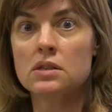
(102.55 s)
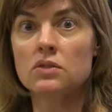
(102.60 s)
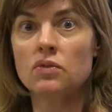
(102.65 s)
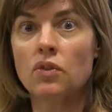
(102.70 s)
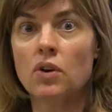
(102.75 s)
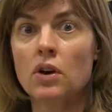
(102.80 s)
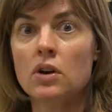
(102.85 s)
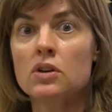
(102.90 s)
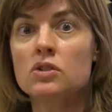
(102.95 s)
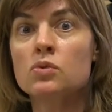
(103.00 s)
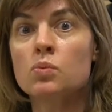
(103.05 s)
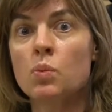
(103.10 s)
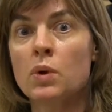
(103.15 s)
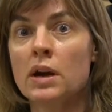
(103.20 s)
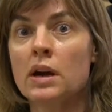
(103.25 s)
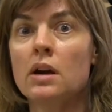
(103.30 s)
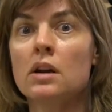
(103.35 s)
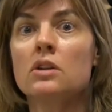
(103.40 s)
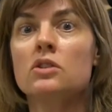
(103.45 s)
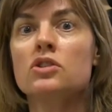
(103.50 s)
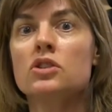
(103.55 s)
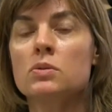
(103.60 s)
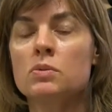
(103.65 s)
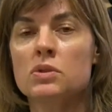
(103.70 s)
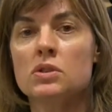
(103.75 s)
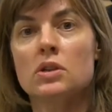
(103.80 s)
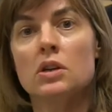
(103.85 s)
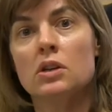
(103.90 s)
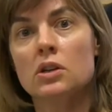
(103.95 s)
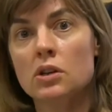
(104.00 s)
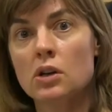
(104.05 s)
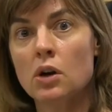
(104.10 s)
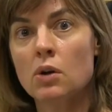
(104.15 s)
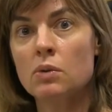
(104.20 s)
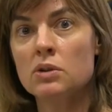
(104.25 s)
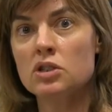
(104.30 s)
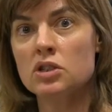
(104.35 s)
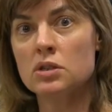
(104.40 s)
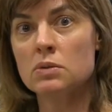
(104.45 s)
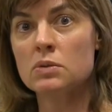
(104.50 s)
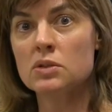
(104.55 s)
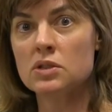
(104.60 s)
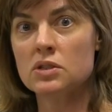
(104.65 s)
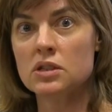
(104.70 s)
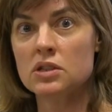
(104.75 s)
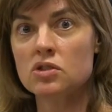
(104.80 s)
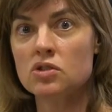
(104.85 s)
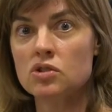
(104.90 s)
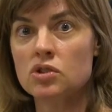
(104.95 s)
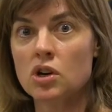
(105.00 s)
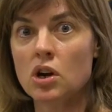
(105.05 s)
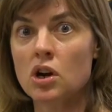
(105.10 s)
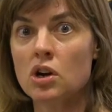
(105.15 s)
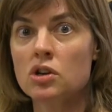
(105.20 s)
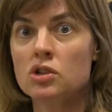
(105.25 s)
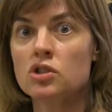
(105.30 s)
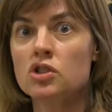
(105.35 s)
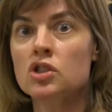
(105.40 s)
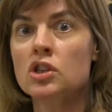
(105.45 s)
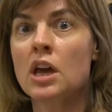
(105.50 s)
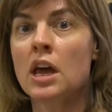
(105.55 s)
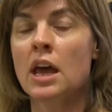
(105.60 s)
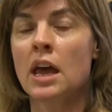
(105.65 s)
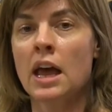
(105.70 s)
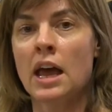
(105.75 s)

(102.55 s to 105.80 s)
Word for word: as far as where she was going to go when she was discharged